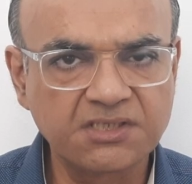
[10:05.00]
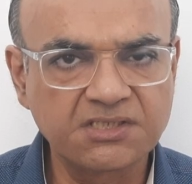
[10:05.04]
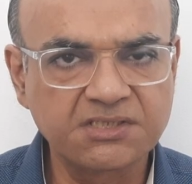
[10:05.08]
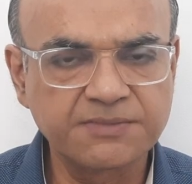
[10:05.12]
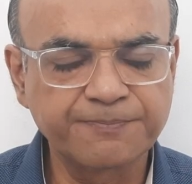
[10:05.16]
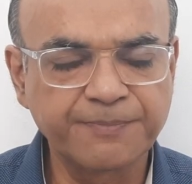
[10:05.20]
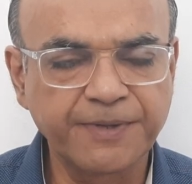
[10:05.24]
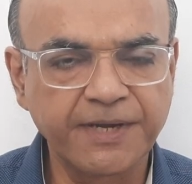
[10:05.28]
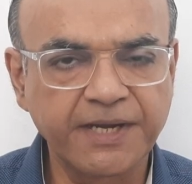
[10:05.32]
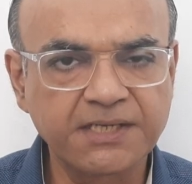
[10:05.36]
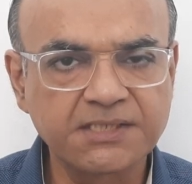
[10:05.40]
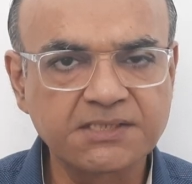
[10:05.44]

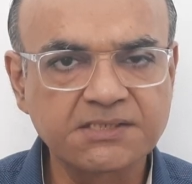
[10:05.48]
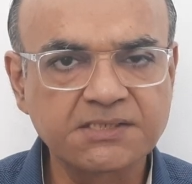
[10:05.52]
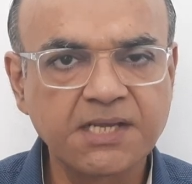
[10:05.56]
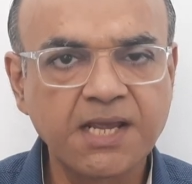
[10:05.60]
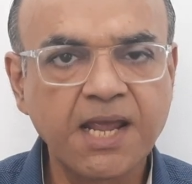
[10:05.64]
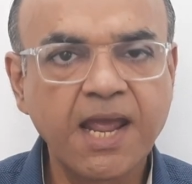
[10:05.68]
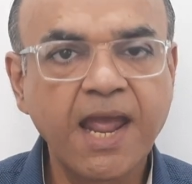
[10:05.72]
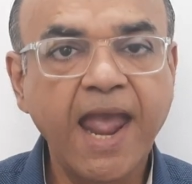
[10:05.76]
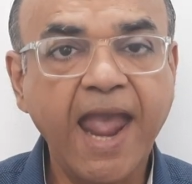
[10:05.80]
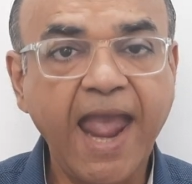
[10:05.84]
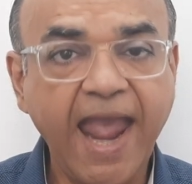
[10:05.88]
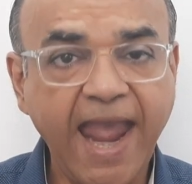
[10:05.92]
respects,
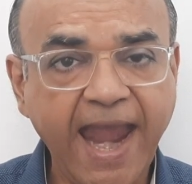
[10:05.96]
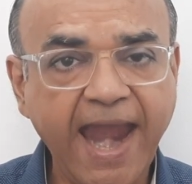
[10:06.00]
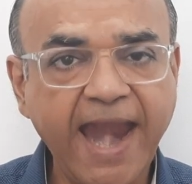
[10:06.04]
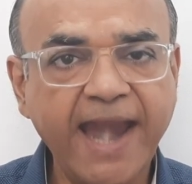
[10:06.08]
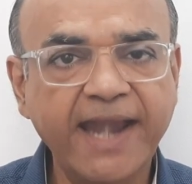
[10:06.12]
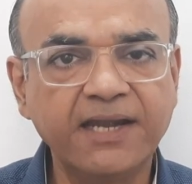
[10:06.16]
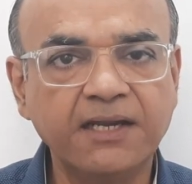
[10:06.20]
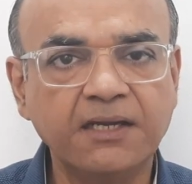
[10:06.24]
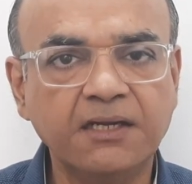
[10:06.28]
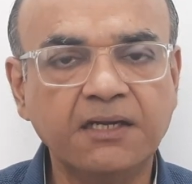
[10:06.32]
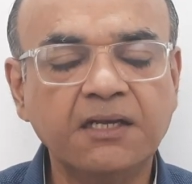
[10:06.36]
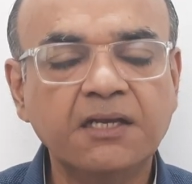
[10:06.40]

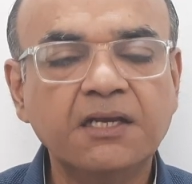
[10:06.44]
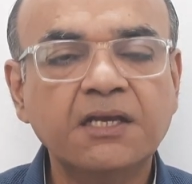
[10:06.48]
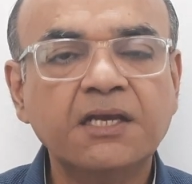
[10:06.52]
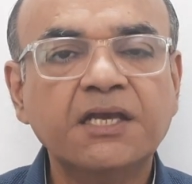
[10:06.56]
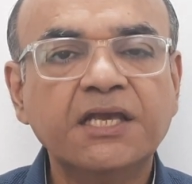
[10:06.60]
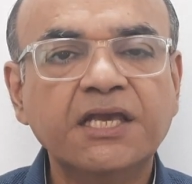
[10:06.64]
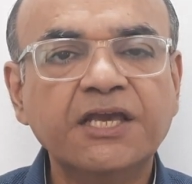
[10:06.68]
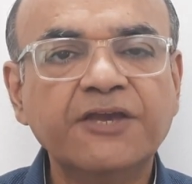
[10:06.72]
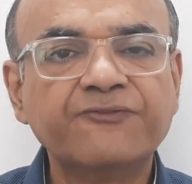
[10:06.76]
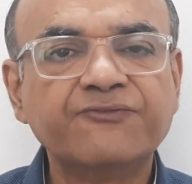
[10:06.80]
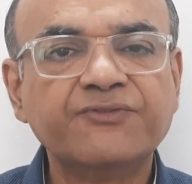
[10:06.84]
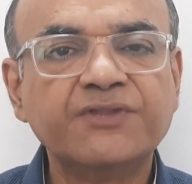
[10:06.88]
and
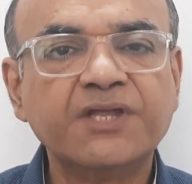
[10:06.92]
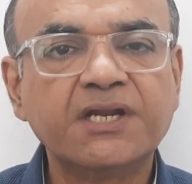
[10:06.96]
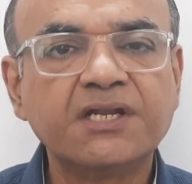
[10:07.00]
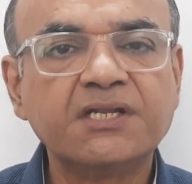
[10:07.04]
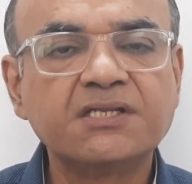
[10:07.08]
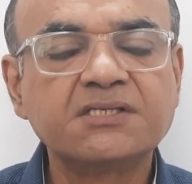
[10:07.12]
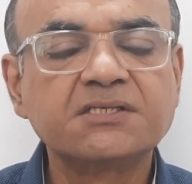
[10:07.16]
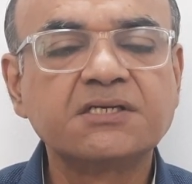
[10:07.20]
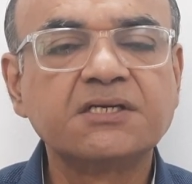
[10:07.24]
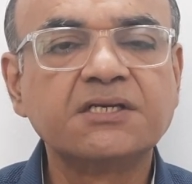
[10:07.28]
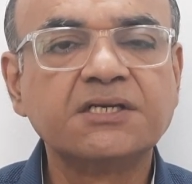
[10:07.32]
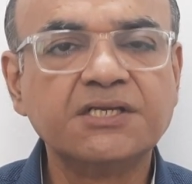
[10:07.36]
if there
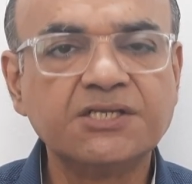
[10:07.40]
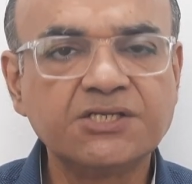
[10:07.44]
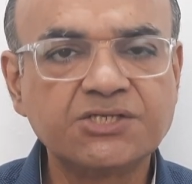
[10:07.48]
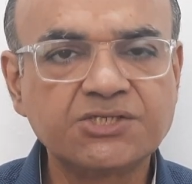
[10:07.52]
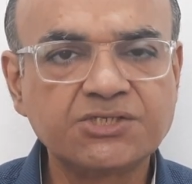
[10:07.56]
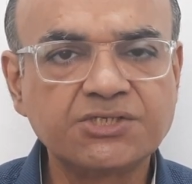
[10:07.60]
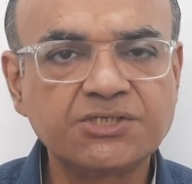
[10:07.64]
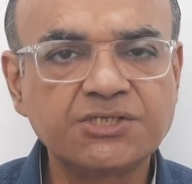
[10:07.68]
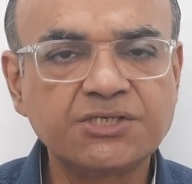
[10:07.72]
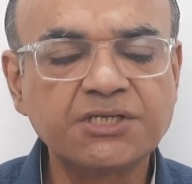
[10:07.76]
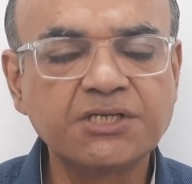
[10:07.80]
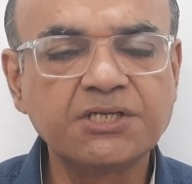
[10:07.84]
is a
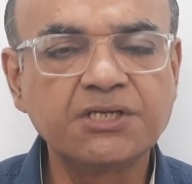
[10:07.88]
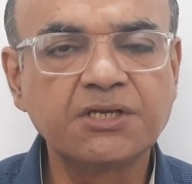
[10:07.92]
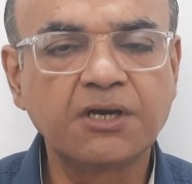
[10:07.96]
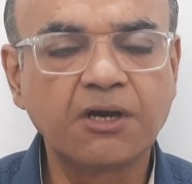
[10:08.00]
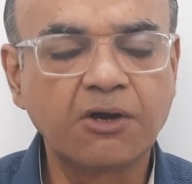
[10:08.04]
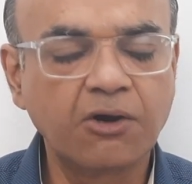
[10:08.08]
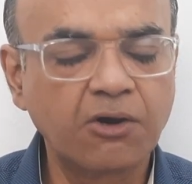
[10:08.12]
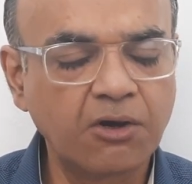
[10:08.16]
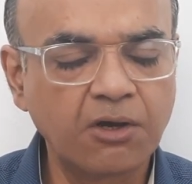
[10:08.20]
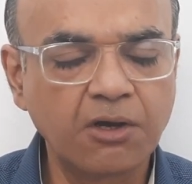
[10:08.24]
history,